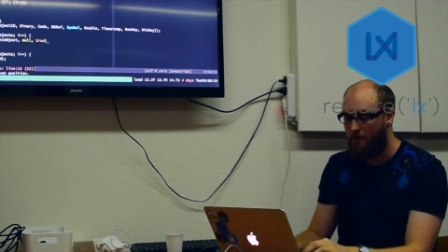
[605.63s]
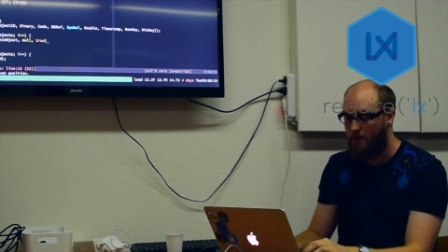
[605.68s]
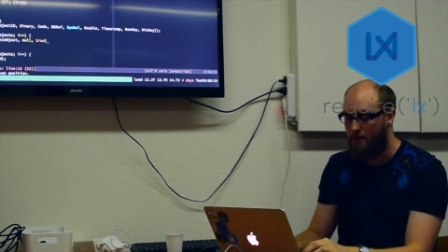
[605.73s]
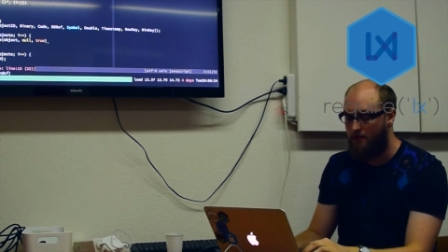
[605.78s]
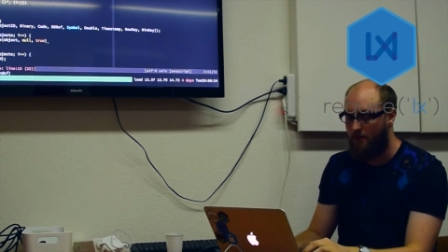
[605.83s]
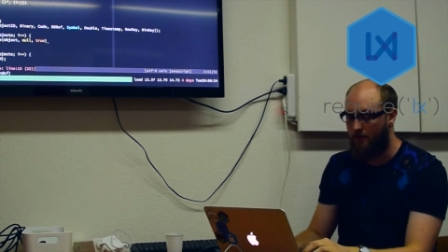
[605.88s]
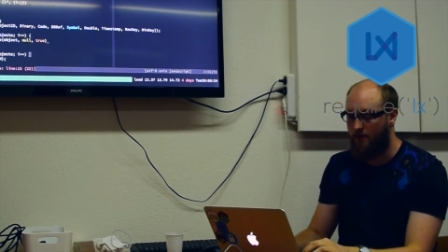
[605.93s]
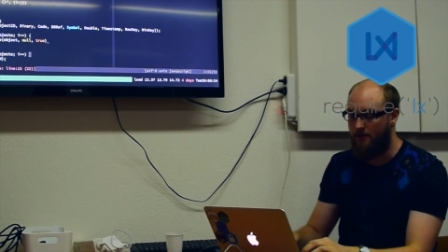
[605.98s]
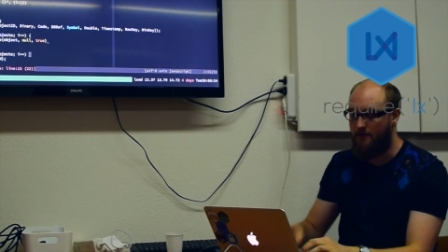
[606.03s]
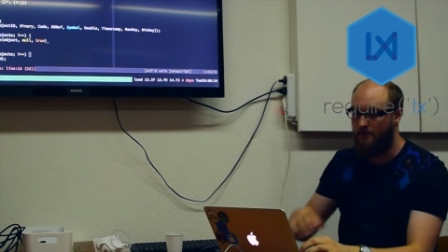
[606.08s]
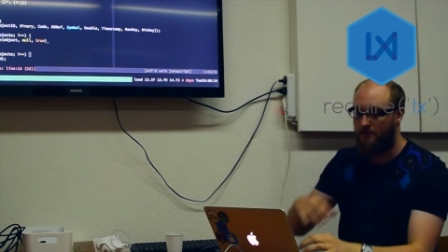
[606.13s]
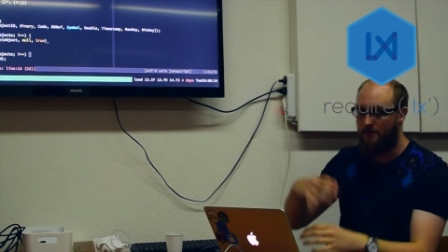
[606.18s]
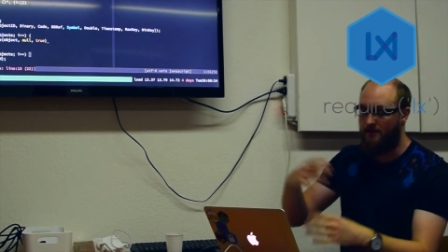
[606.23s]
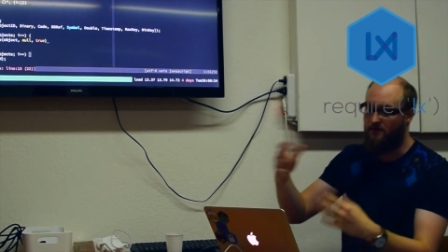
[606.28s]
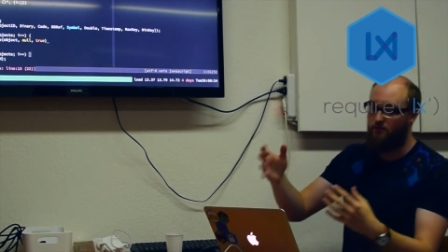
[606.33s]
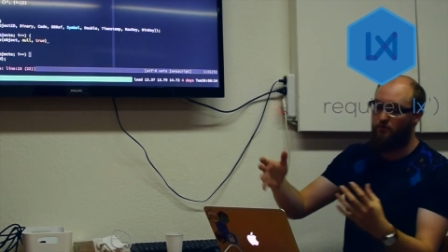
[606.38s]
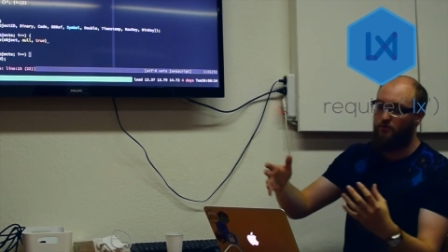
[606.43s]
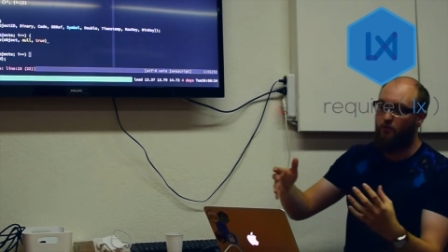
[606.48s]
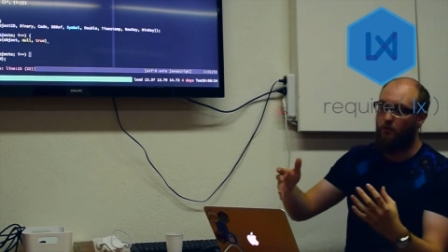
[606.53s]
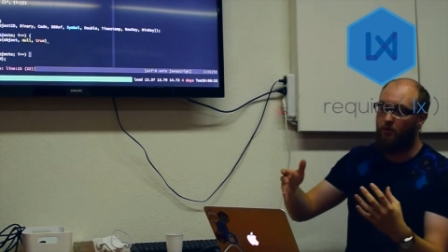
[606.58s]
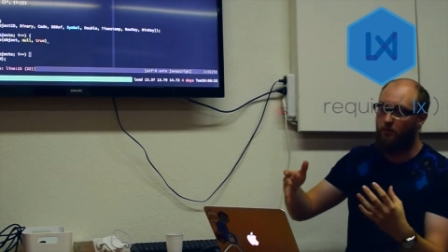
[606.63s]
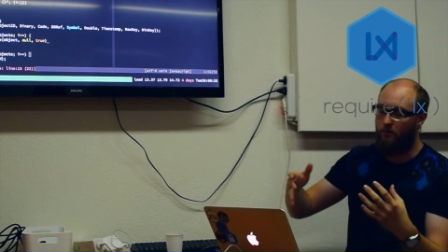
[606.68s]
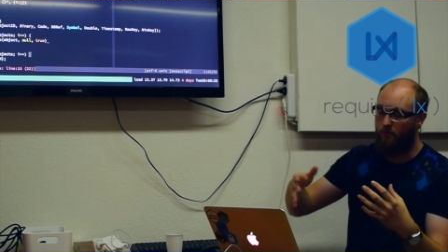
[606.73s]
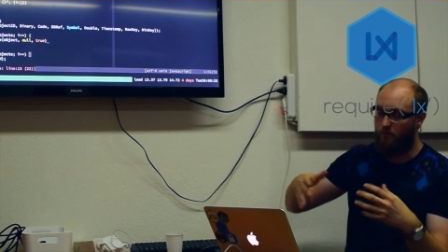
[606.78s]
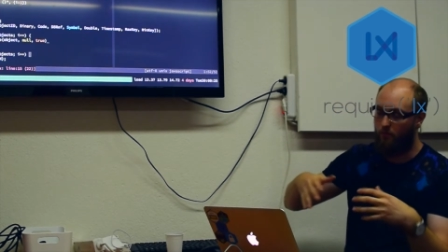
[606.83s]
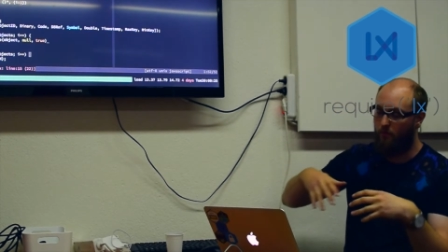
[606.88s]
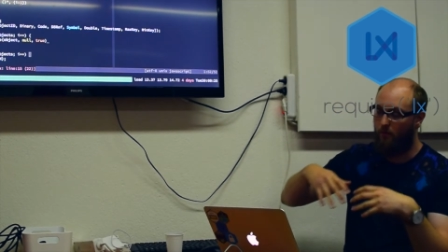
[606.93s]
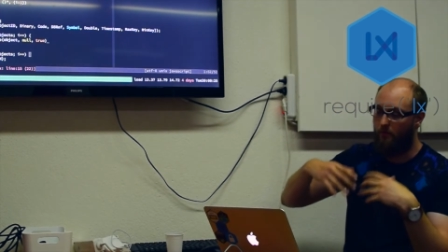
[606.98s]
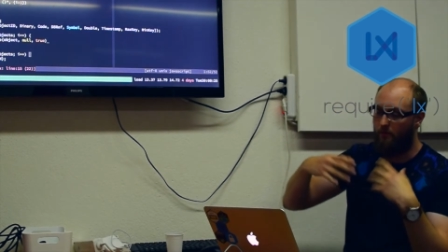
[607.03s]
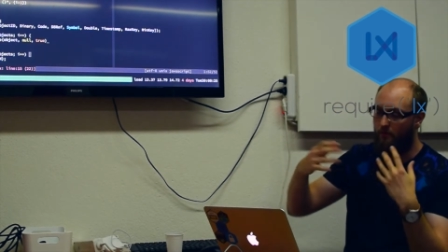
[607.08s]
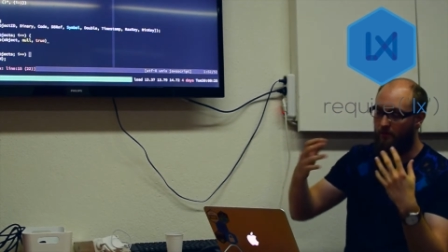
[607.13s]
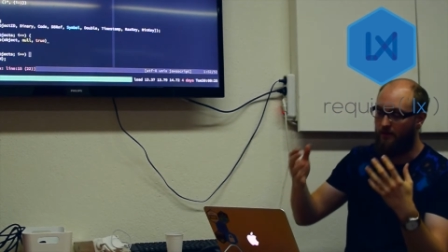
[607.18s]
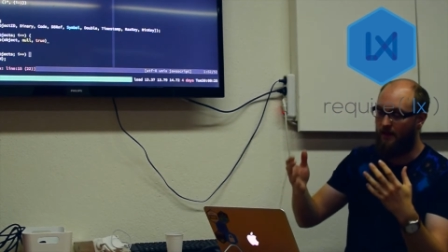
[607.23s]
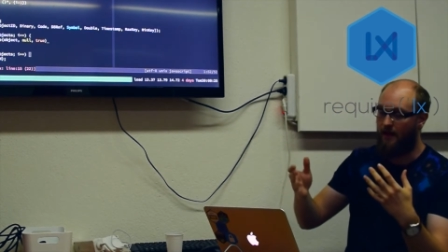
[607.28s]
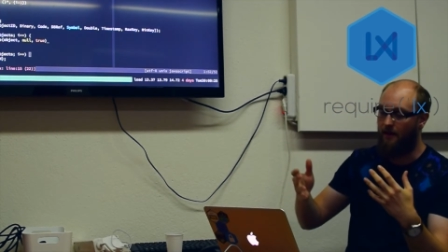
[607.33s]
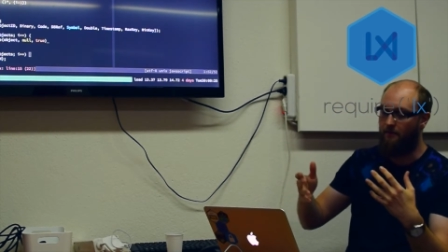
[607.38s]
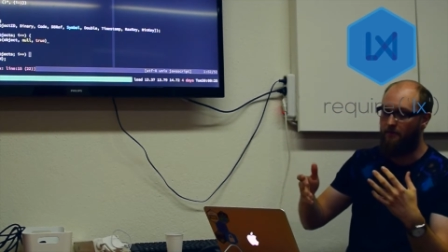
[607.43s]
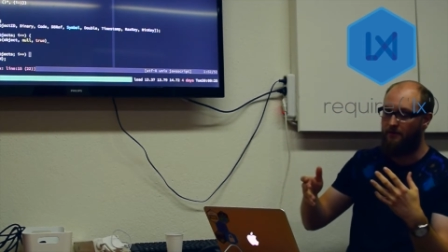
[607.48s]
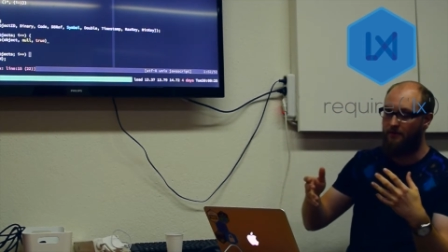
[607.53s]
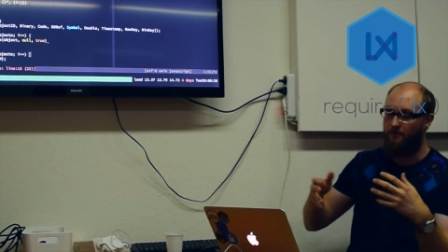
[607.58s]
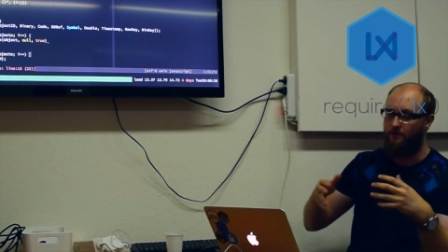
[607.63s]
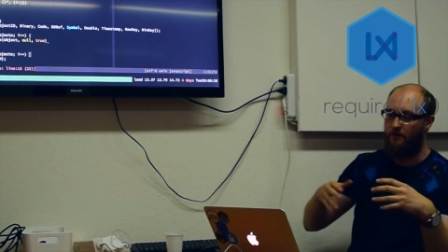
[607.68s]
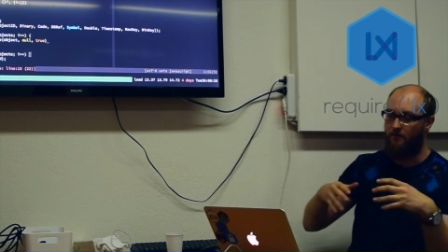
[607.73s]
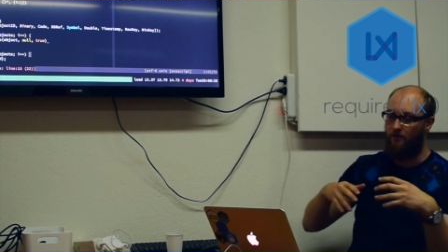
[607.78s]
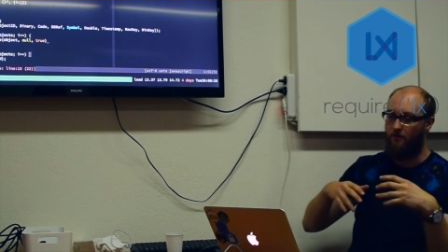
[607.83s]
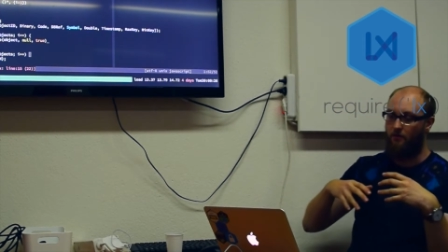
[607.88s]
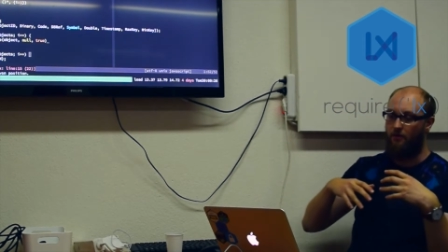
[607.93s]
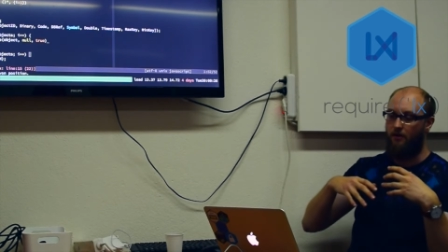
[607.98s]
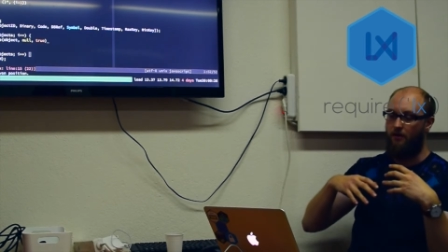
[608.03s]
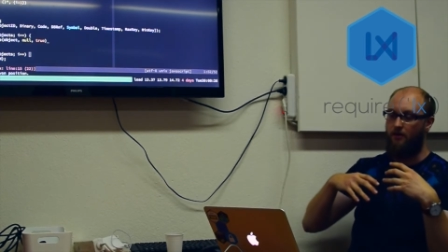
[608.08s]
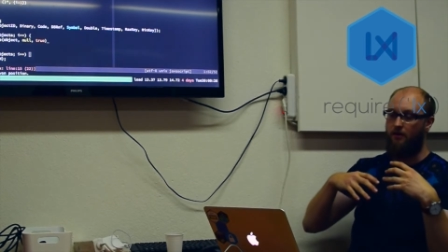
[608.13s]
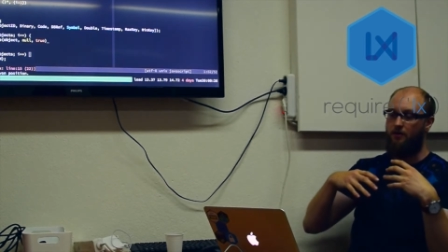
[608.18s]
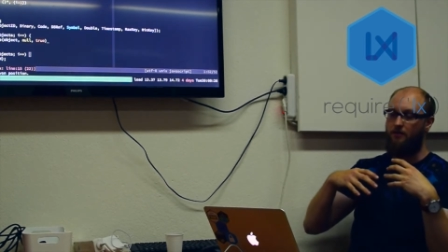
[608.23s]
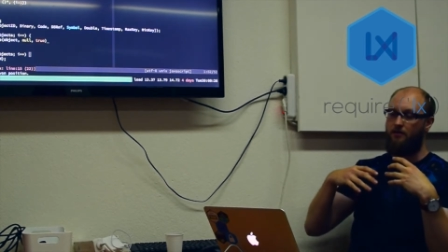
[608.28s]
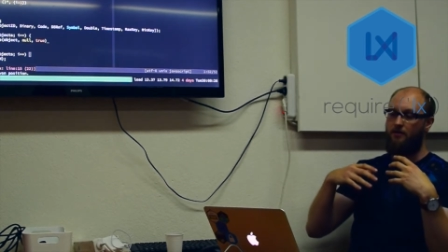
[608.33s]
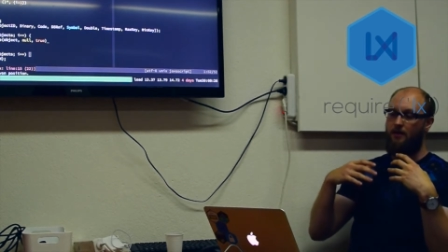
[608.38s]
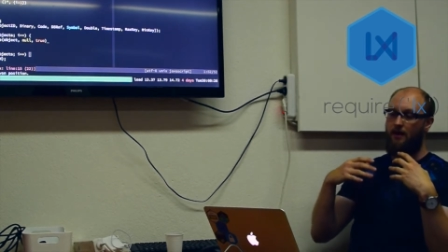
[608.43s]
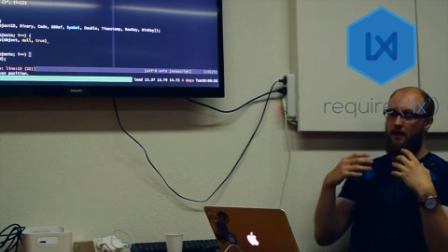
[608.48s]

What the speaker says: So this was what would happen if you were,